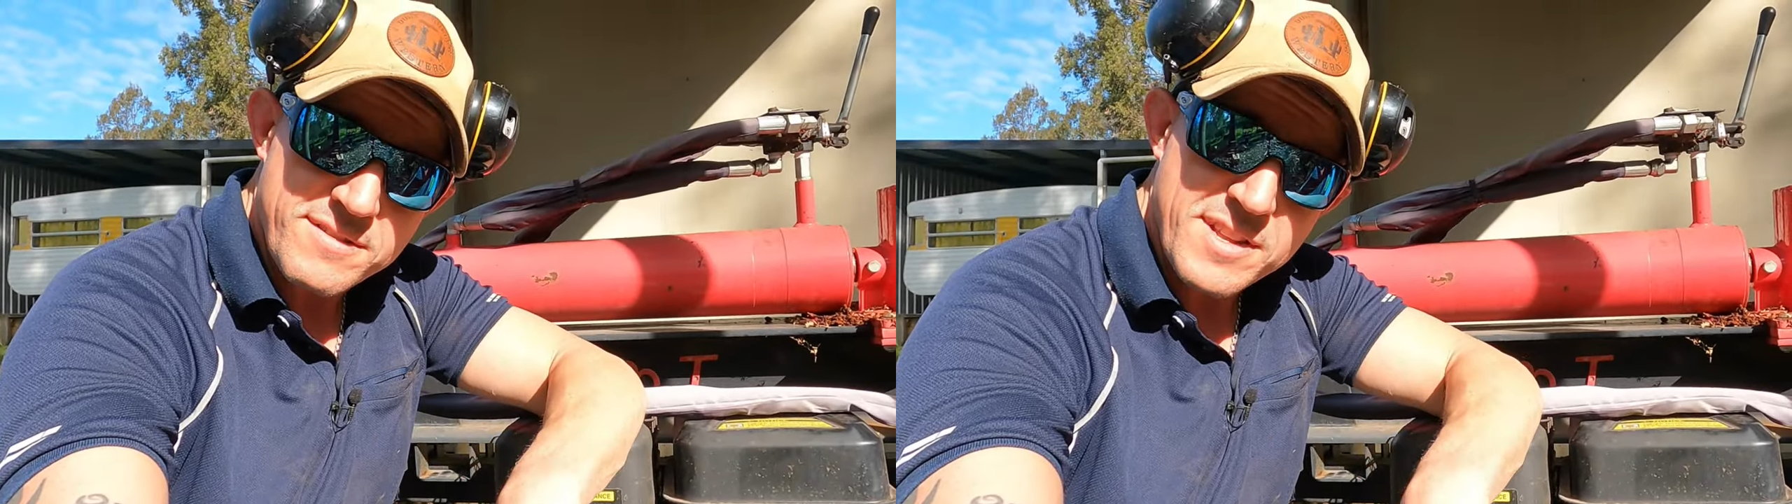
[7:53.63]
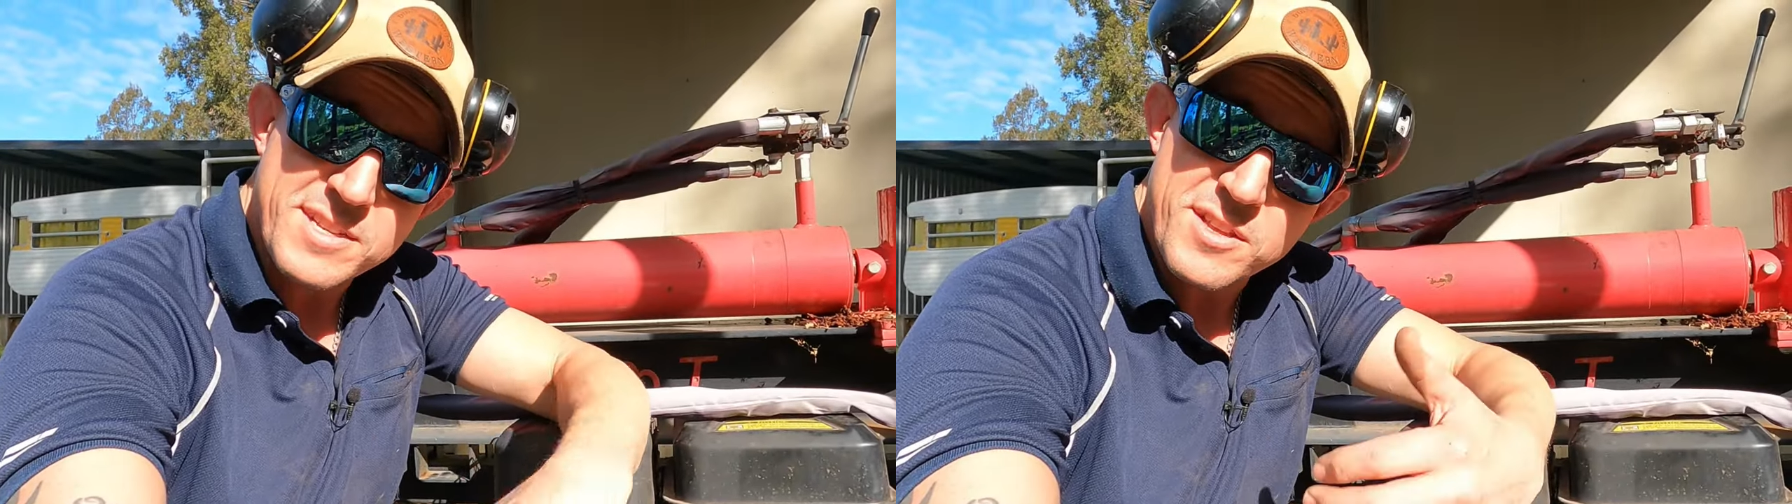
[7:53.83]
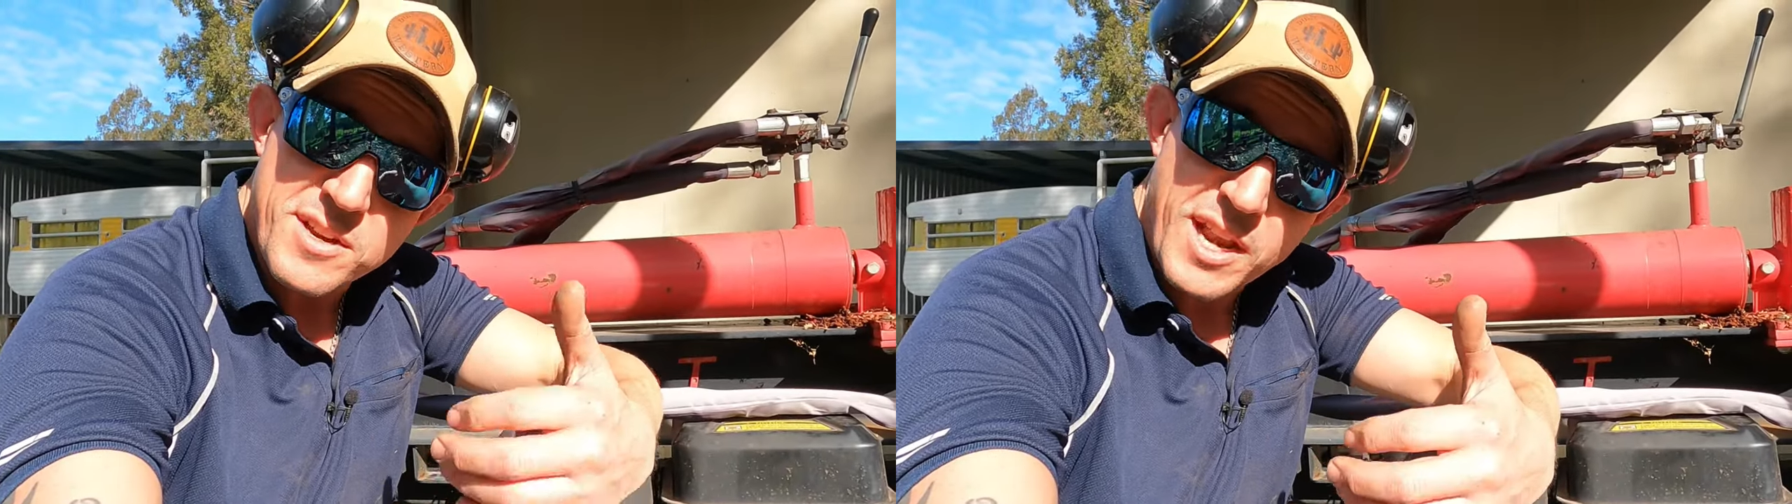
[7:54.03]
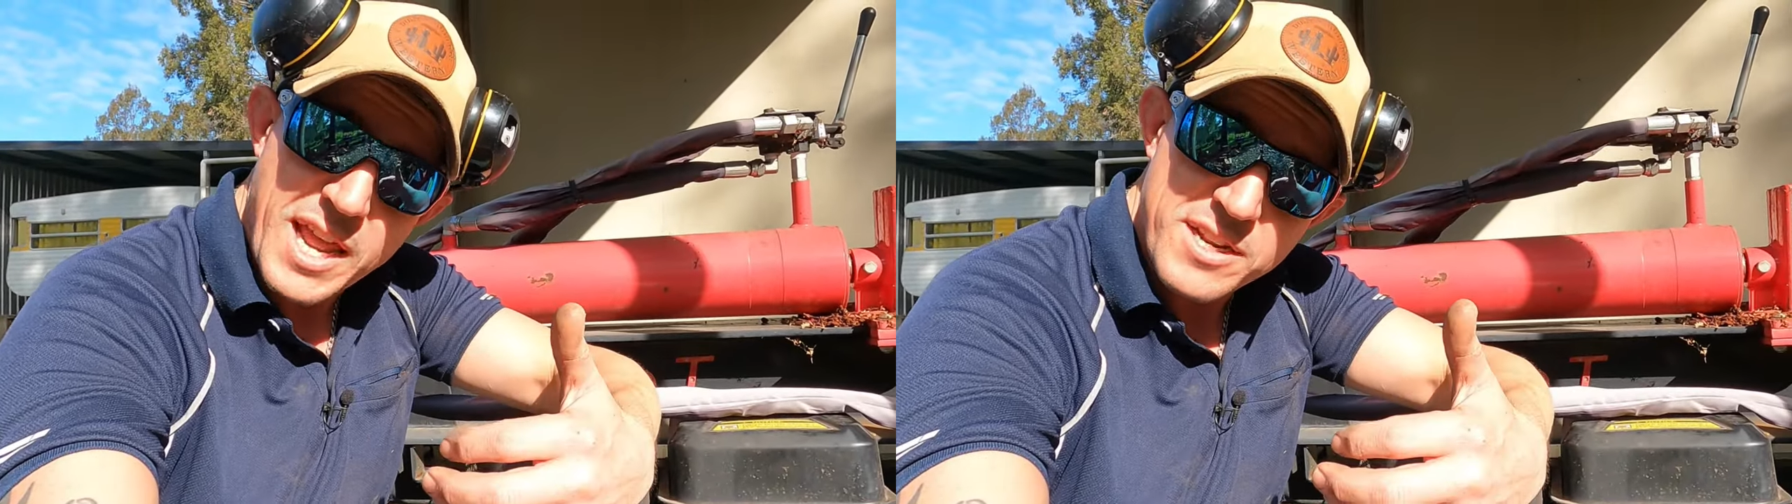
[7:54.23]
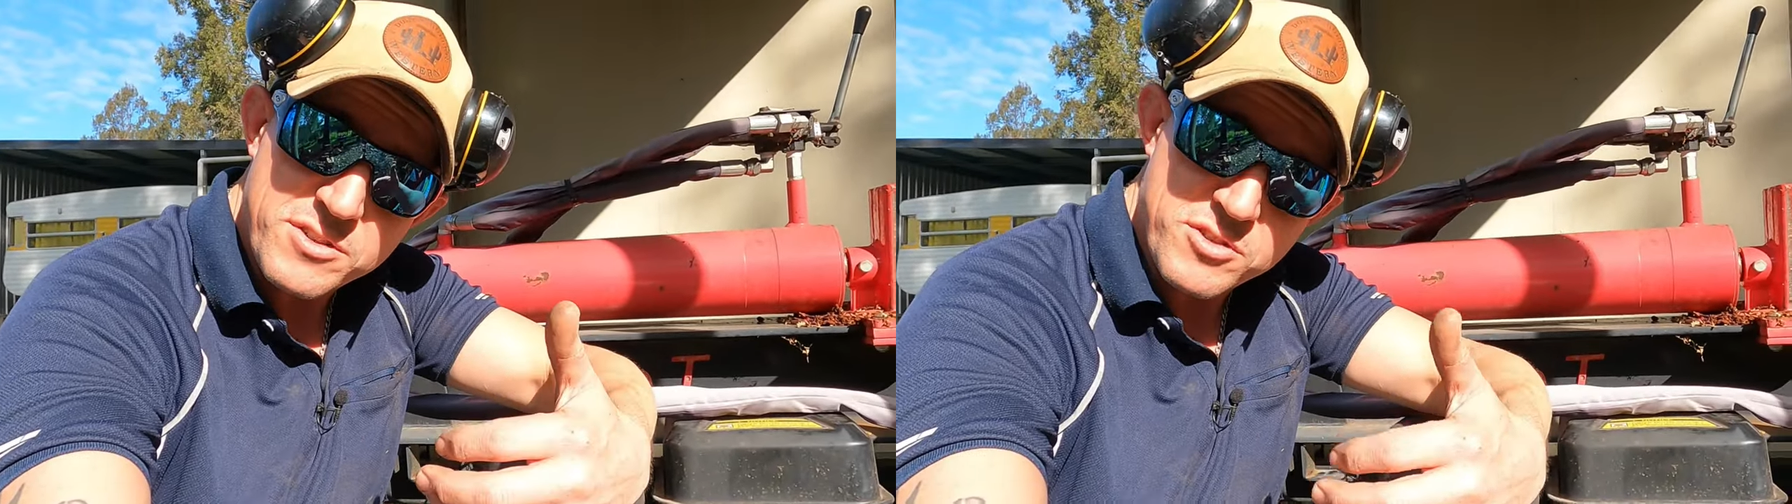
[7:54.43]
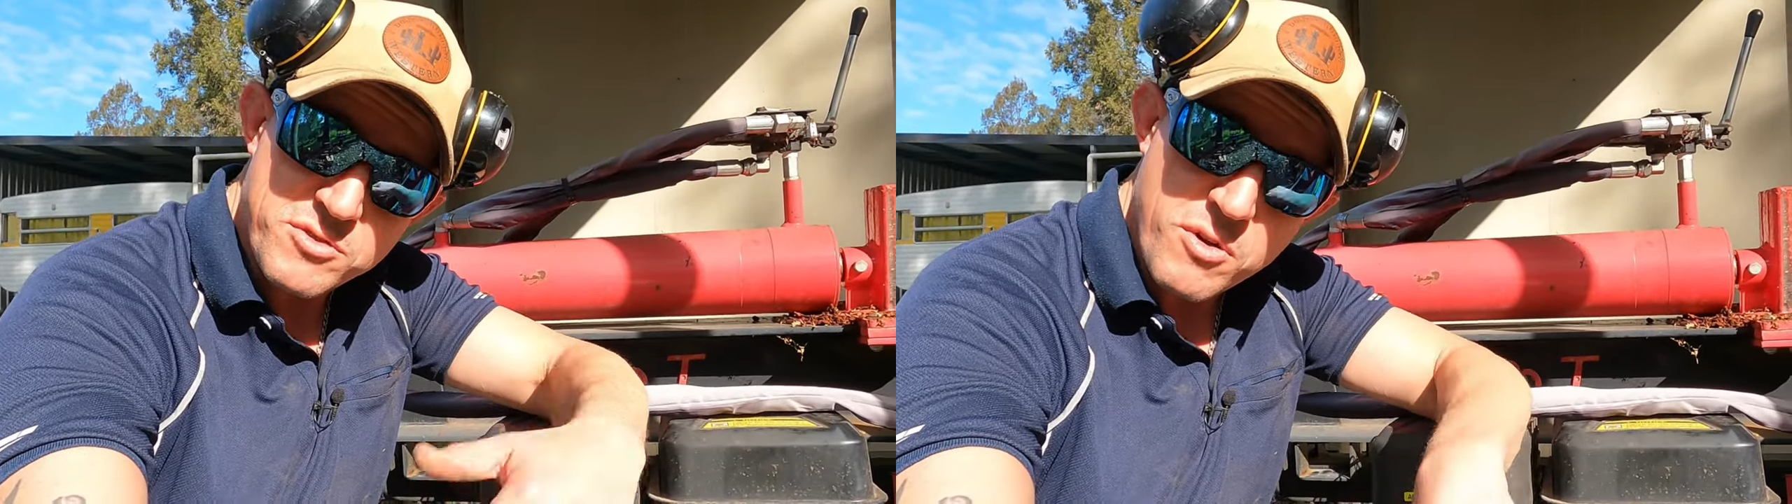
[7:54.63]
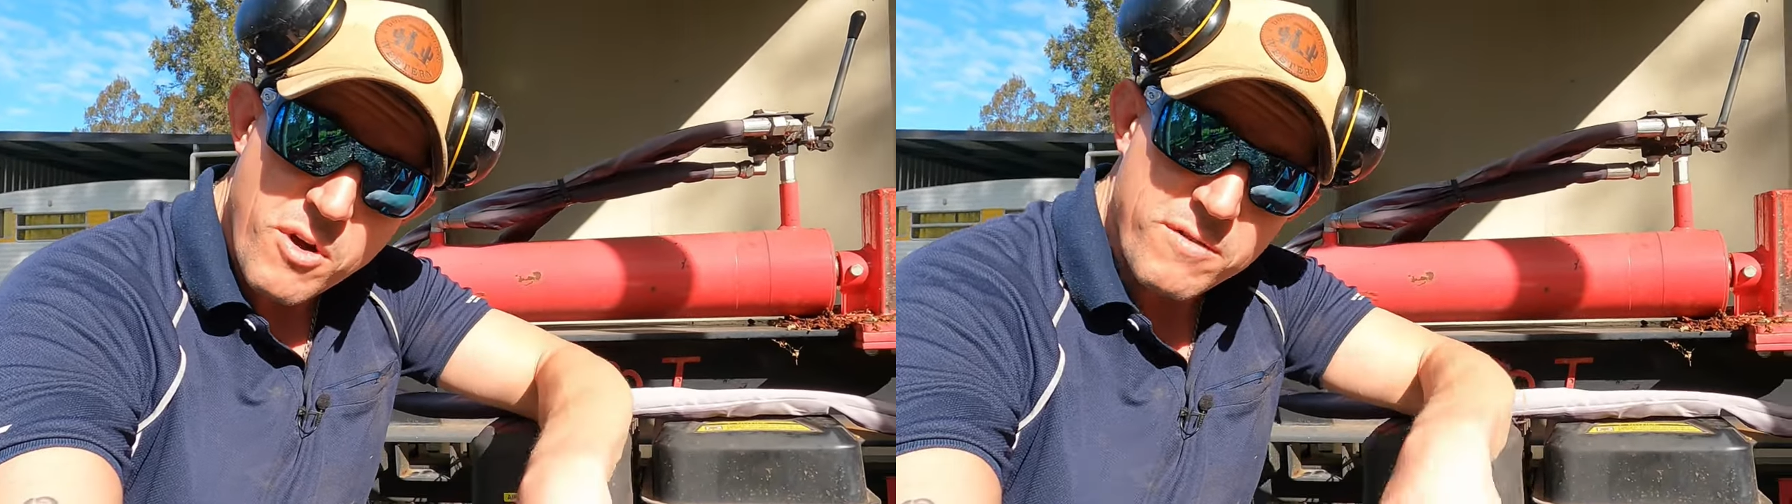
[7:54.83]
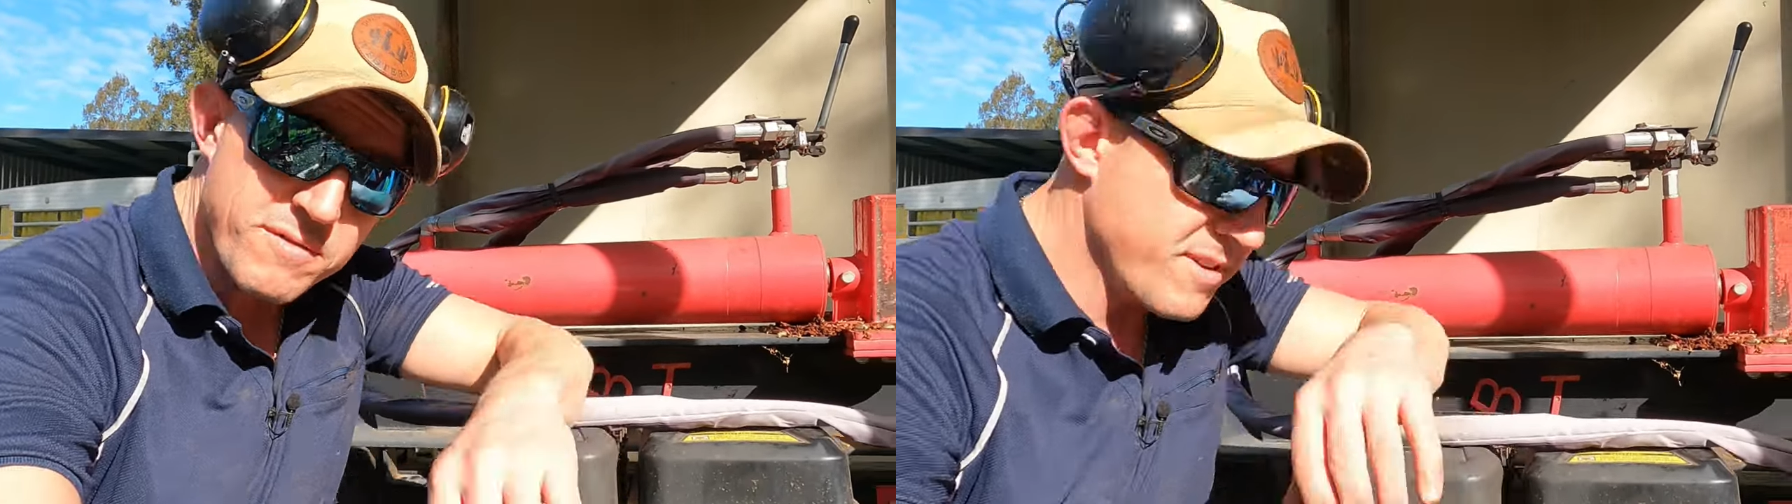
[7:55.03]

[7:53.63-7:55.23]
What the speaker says: is the letters shook off.